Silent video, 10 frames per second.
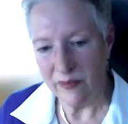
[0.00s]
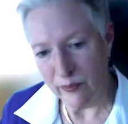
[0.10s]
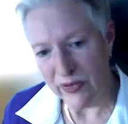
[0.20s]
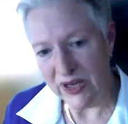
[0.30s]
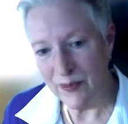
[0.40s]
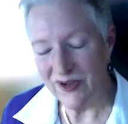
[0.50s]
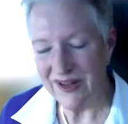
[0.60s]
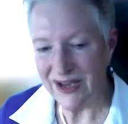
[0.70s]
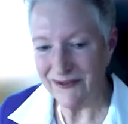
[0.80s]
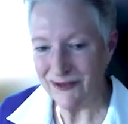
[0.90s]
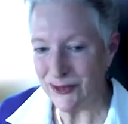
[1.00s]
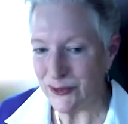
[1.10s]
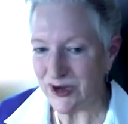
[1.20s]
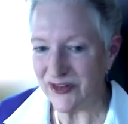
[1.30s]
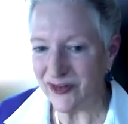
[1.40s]
people have to
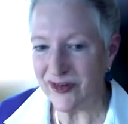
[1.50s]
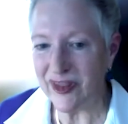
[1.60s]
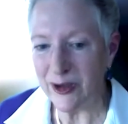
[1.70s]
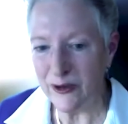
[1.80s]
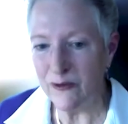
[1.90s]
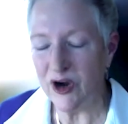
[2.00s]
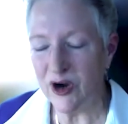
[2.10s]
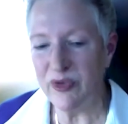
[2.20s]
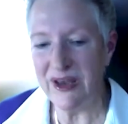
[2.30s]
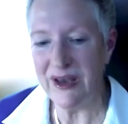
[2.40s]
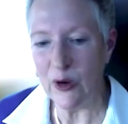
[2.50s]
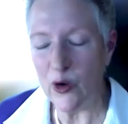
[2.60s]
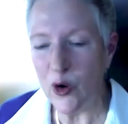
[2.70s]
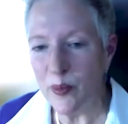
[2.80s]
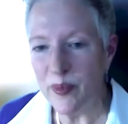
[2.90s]
trust that you are being
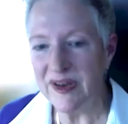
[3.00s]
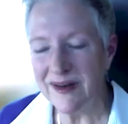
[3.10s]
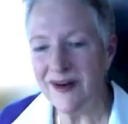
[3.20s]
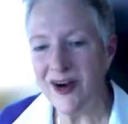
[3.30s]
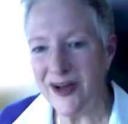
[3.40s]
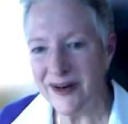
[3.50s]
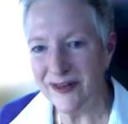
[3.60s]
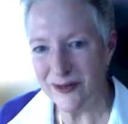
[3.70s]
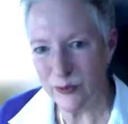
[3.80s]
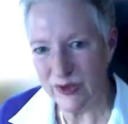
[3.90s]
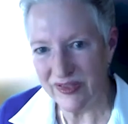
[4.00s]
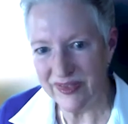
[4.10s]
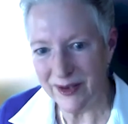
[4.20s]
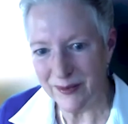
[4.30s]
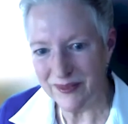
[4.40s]
open and honest with
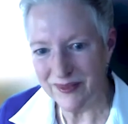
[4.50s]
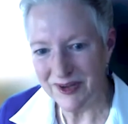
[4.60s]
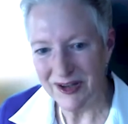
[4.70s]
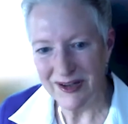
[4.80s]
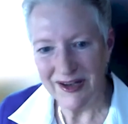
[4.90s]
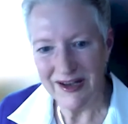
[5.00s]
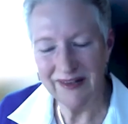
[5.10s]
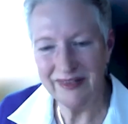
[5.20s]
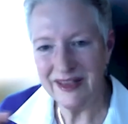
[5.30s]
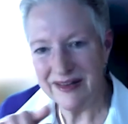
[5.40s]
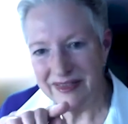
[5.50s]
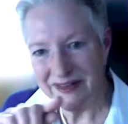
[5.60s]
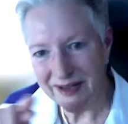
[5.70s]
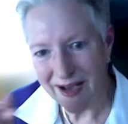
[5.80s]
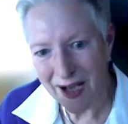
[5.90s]
them. And then at the
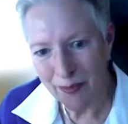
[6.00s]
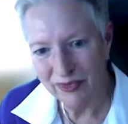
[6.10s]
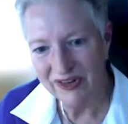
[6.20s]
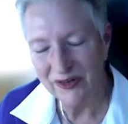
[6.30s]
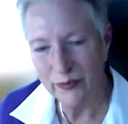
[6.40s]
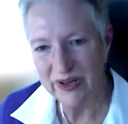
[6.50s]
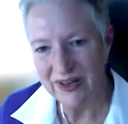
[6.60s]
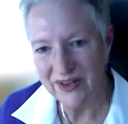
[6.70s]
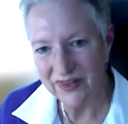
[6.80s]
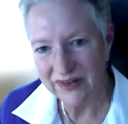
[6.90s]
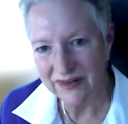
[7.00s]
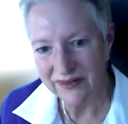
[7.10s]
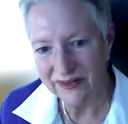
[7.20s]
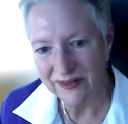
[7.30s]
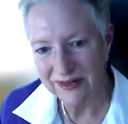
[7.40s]
top is
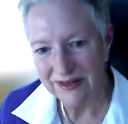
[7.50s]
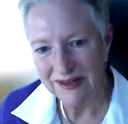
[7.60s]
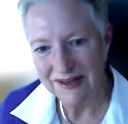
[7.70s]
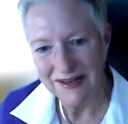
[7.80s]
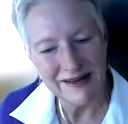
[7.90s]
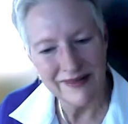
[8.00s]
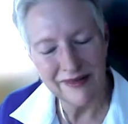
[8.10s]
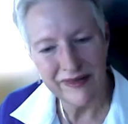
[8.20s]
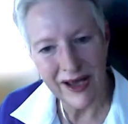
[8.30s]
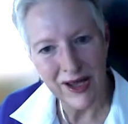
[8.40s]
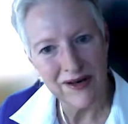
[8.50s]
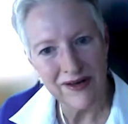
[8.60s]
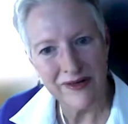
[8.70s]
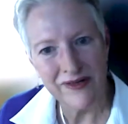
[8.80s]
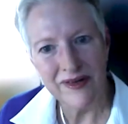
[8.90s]
benevolence. And that
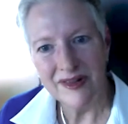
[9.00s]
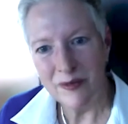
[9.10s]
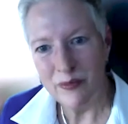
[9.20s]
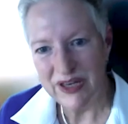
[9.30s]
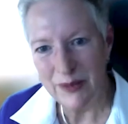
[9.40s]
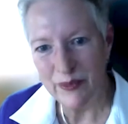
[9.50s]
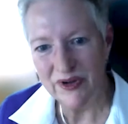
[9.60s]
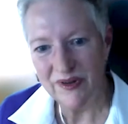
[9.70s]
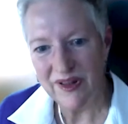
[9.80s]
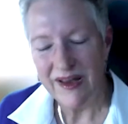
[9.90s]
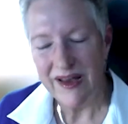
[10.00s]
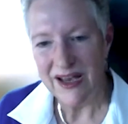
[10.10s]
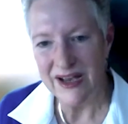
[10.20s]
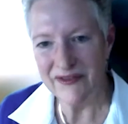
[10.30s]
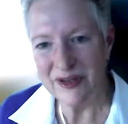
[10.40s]
is that people
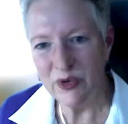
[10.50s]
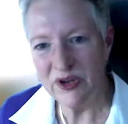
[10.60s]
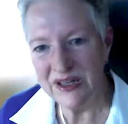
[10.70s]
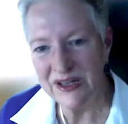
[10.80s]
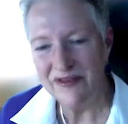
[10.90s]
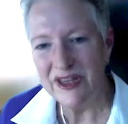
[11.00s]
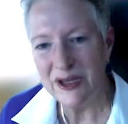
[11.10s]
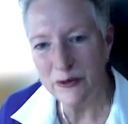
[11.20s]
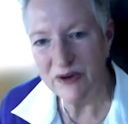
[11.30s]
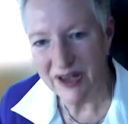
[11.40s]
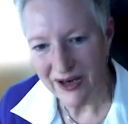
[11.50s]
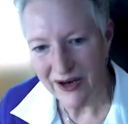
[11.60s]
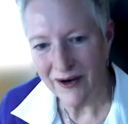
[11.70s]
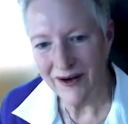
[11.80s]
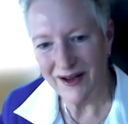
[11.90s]
have to believe that you
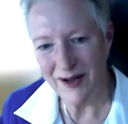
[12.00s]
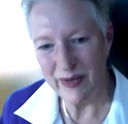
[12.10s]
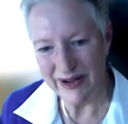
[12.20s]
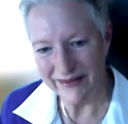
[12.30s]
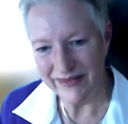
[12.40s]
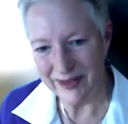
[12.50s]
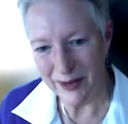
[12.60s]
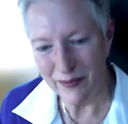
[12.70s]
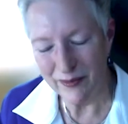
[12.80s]
care about them.